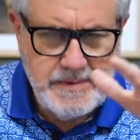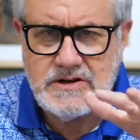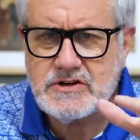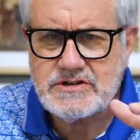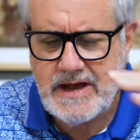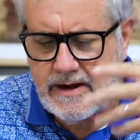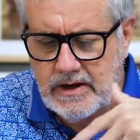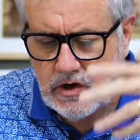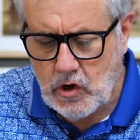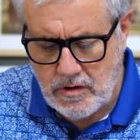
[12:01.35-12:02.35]
just say, and
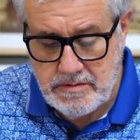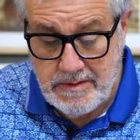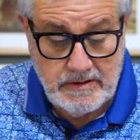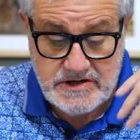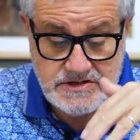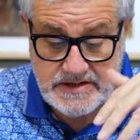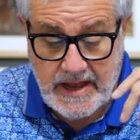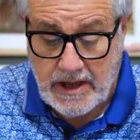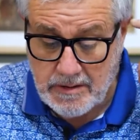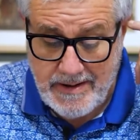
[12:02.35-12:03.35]
it occurred to me just
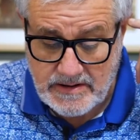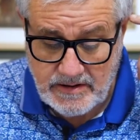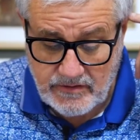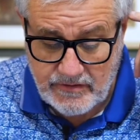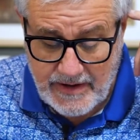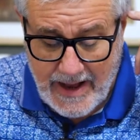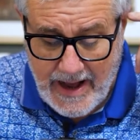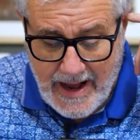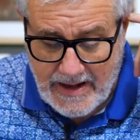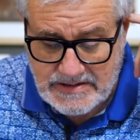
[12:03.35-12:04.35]
thinking about this
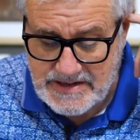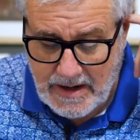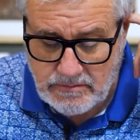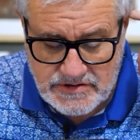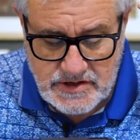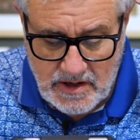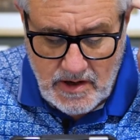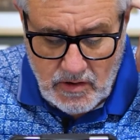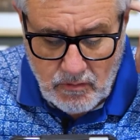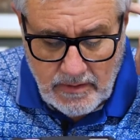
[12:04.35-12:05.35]
as I was
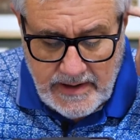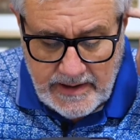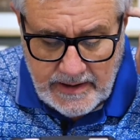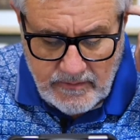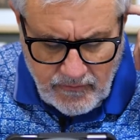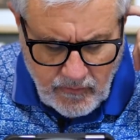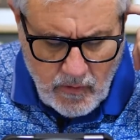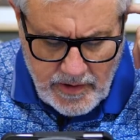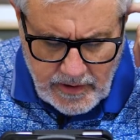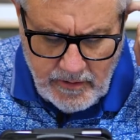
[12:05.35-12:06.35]
reading it
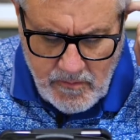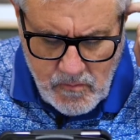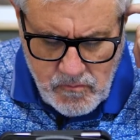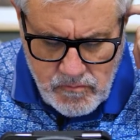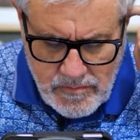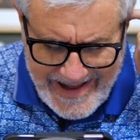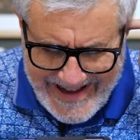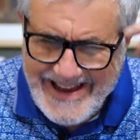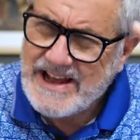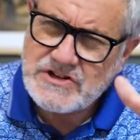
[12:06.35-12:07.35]
for you.
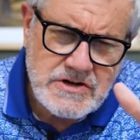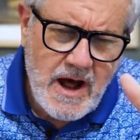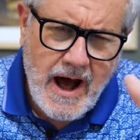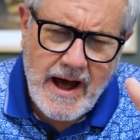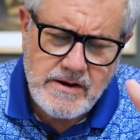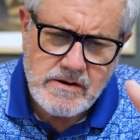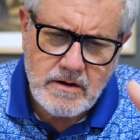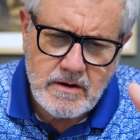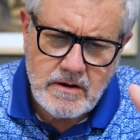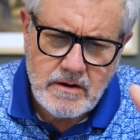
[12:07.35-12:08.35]
It's not
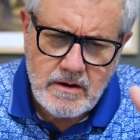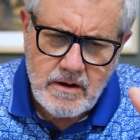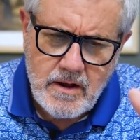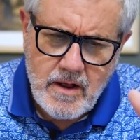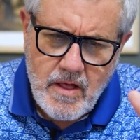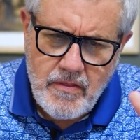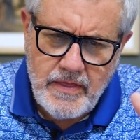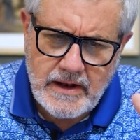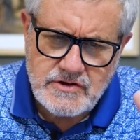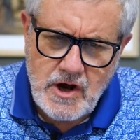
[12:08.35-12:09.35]

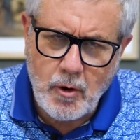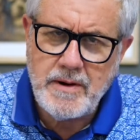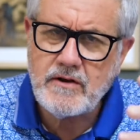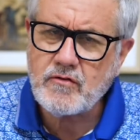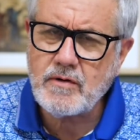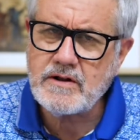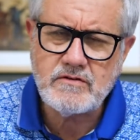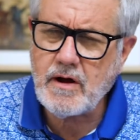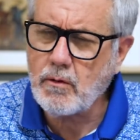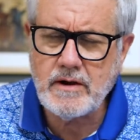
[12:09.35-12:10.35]
that Job and his friends
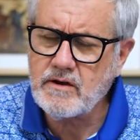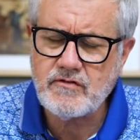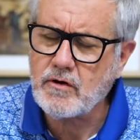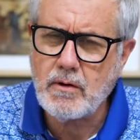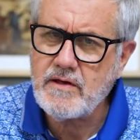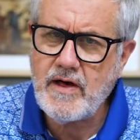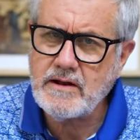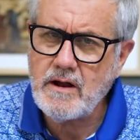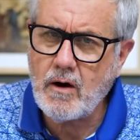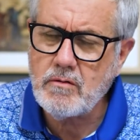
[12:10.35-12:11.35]
totally disagree. They
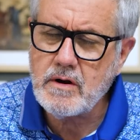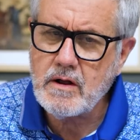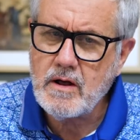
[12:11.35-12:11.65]
don't.